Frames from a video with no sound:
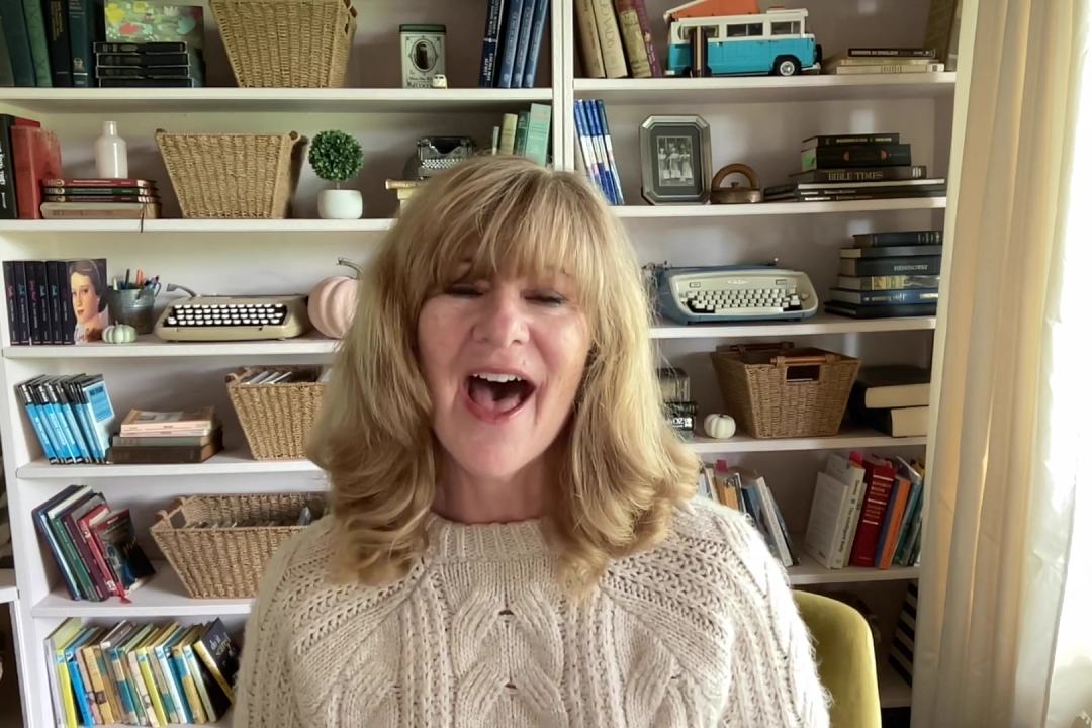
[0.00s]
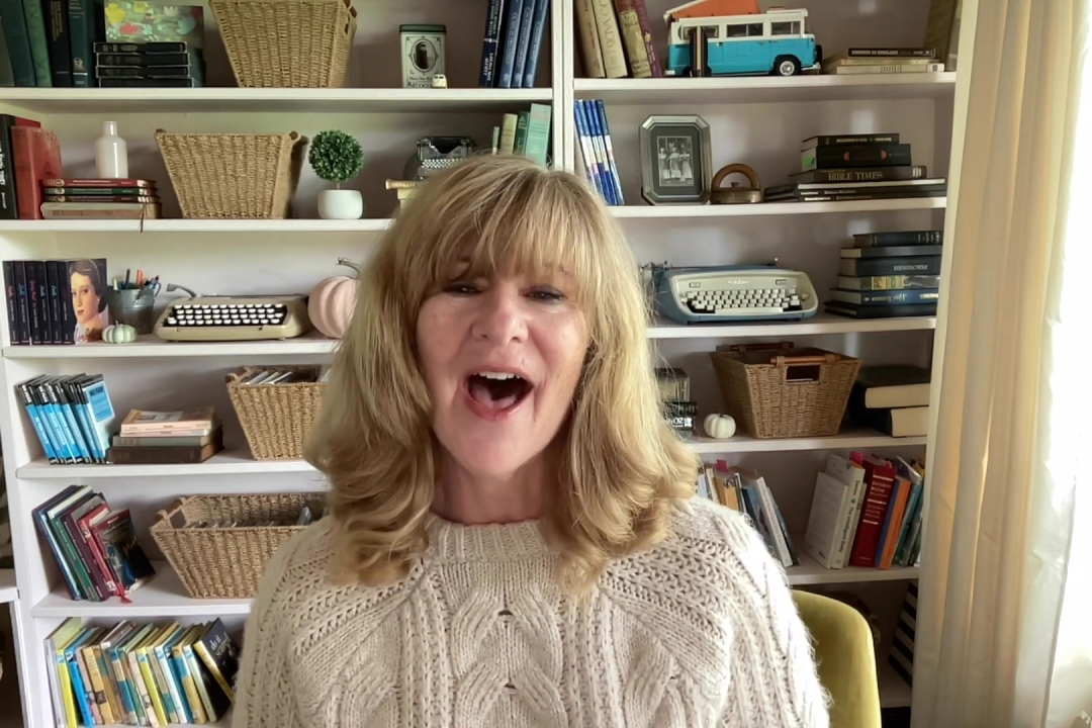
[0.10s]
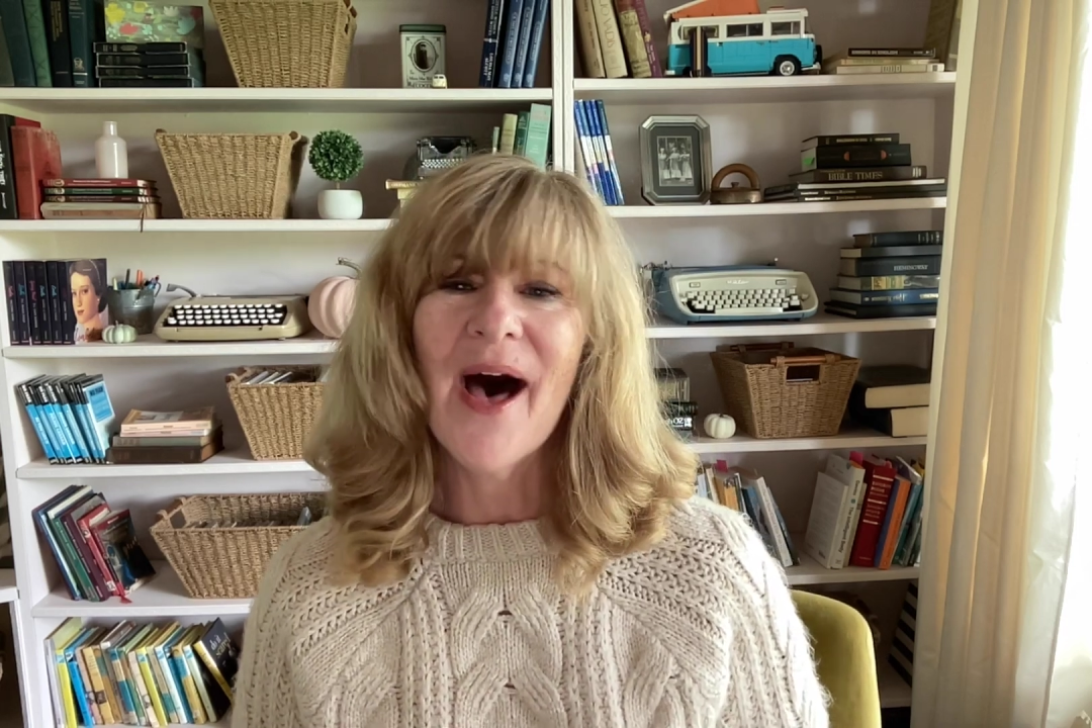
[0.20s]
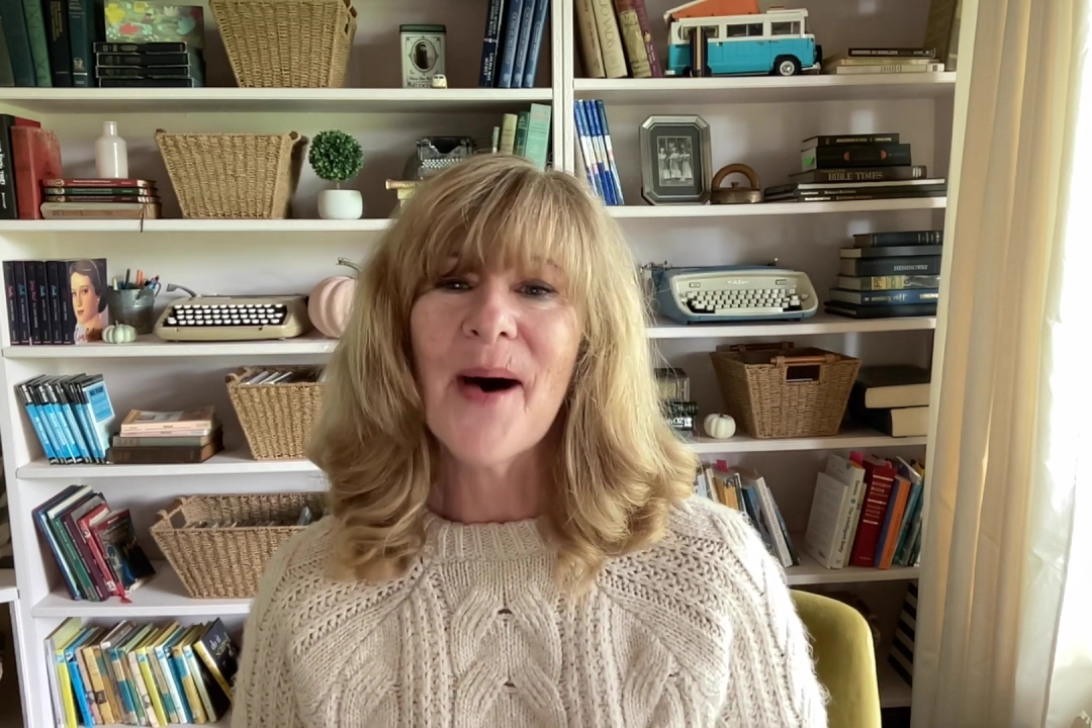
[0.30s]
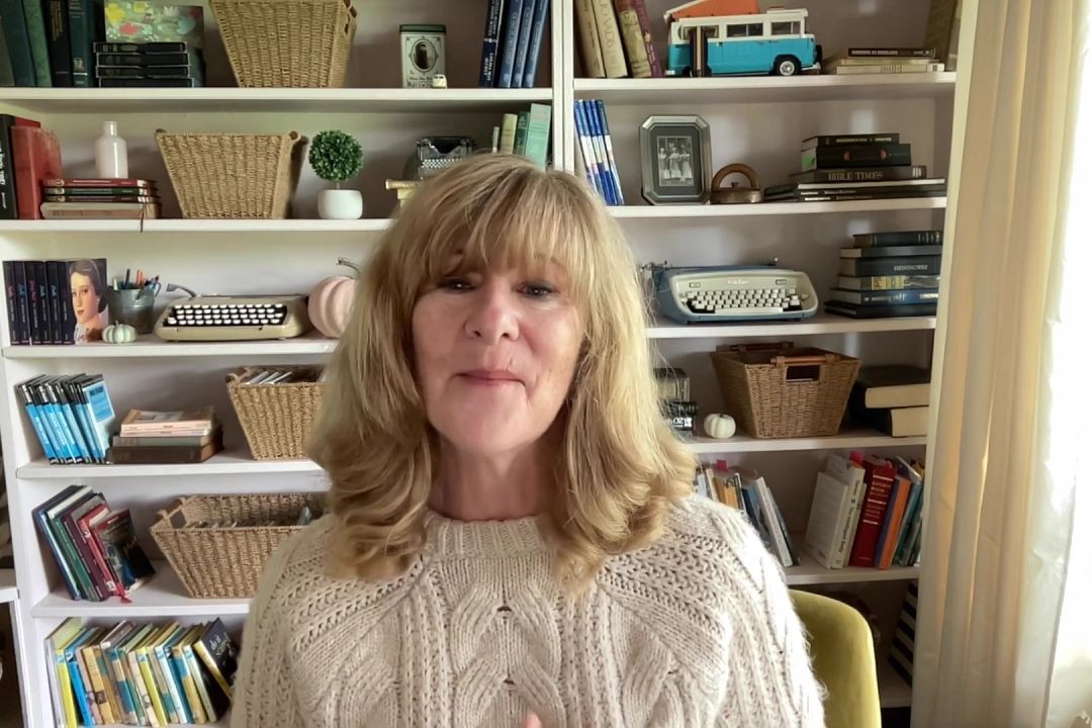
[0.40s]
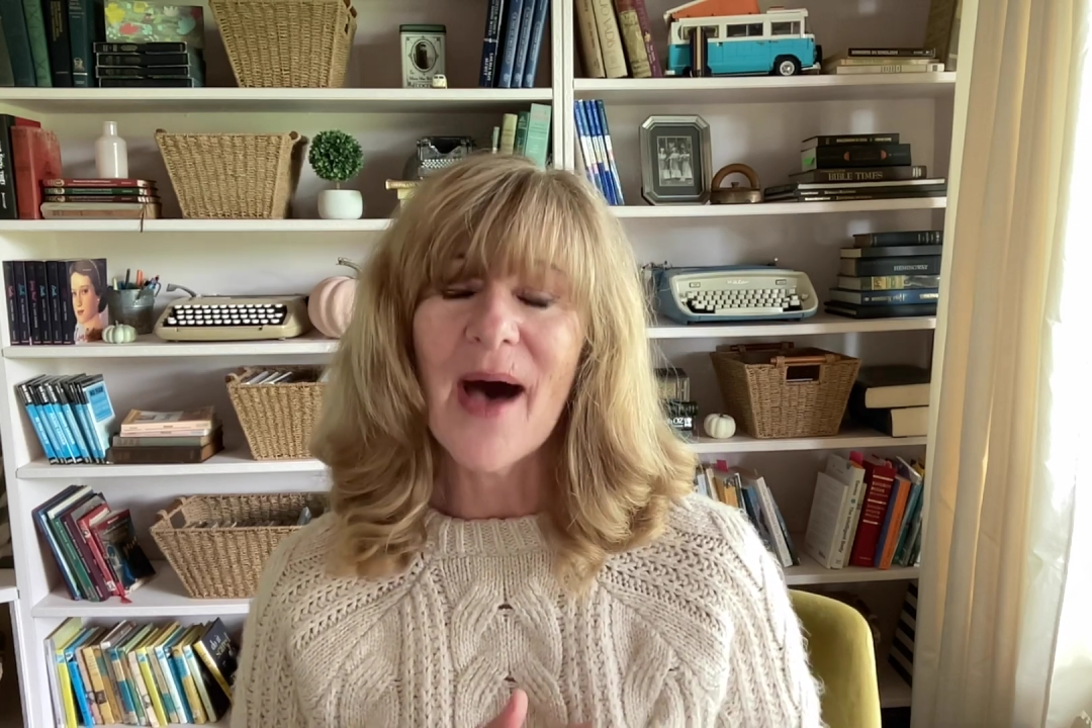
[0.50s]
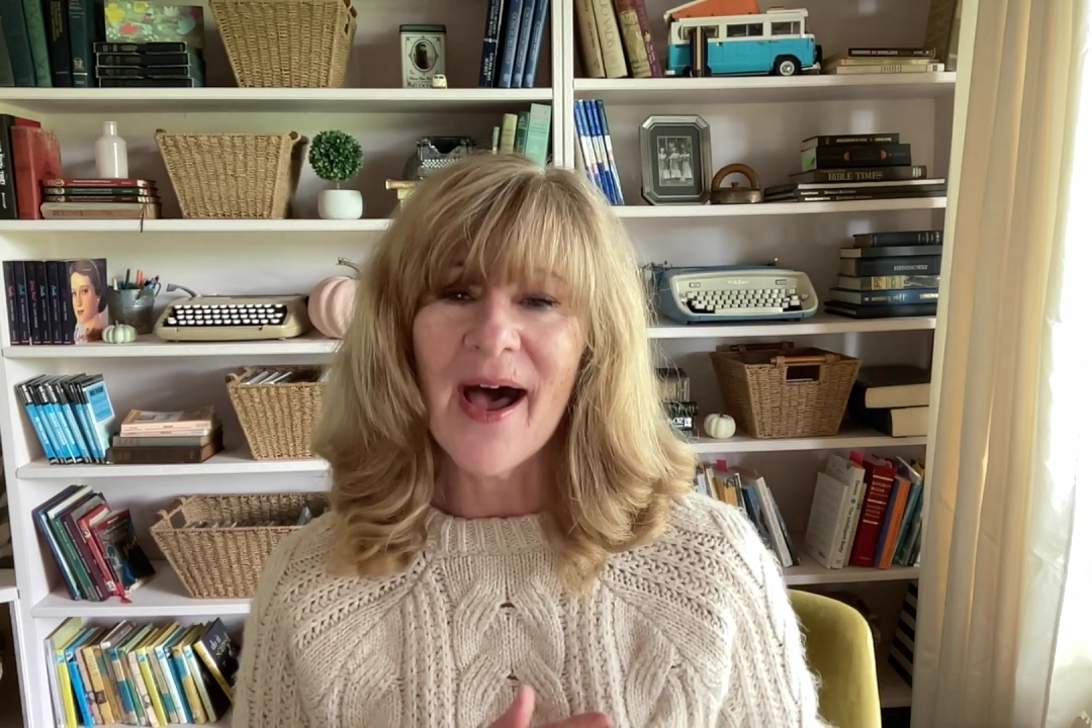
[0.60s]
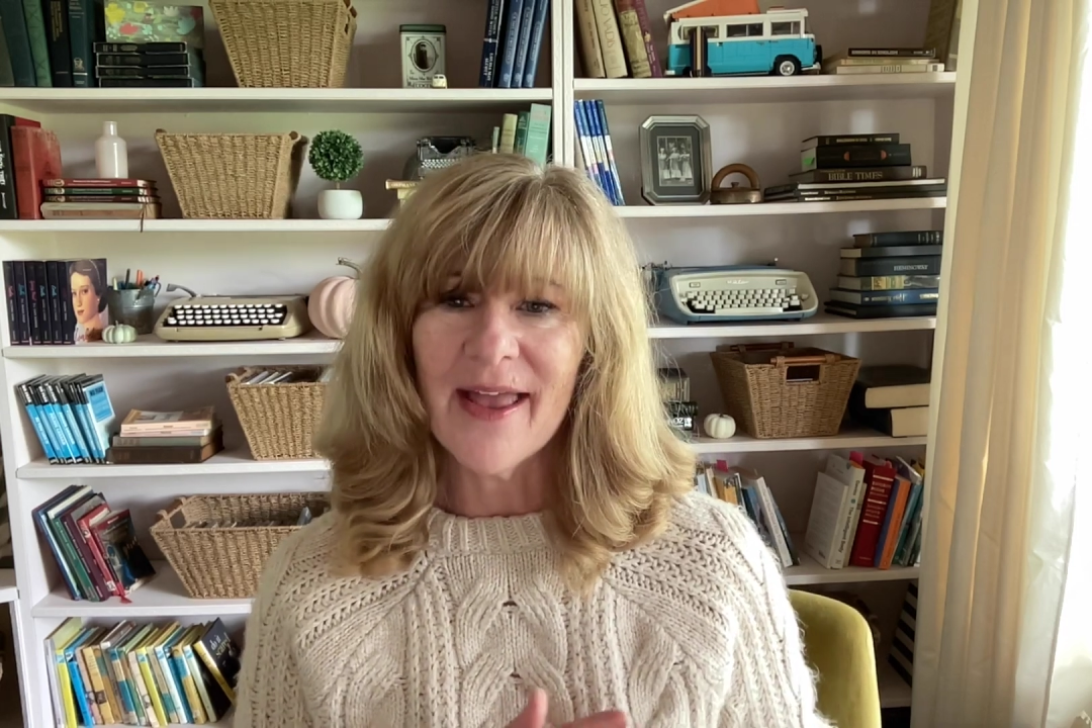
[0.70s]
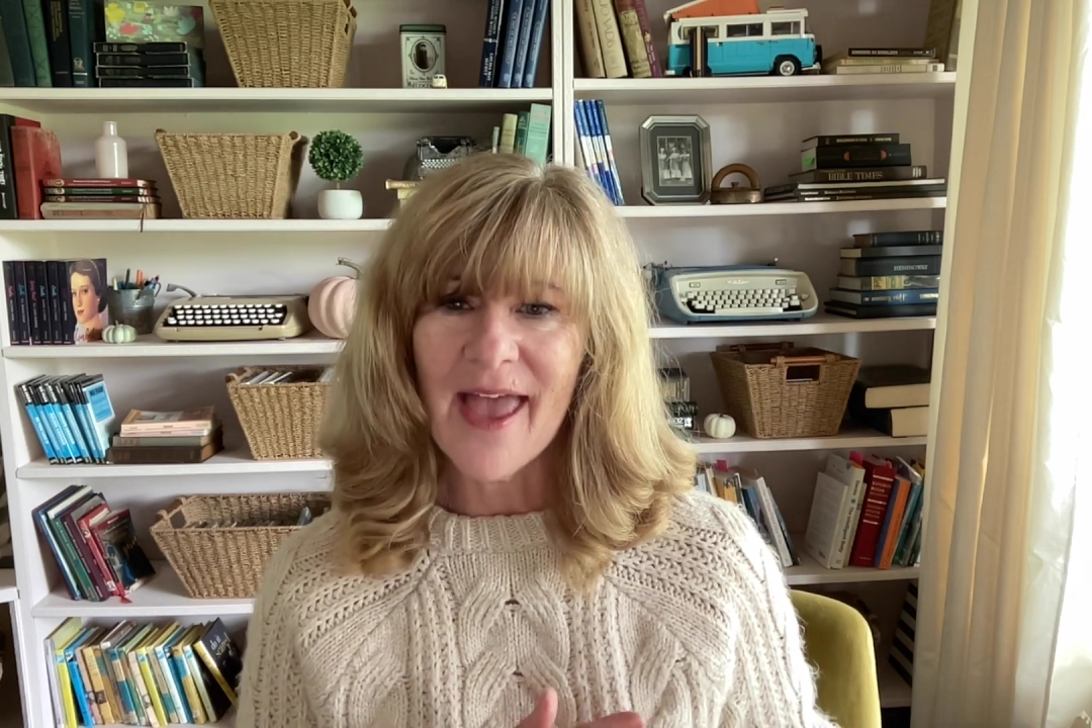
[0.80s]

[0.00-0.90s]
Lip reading: I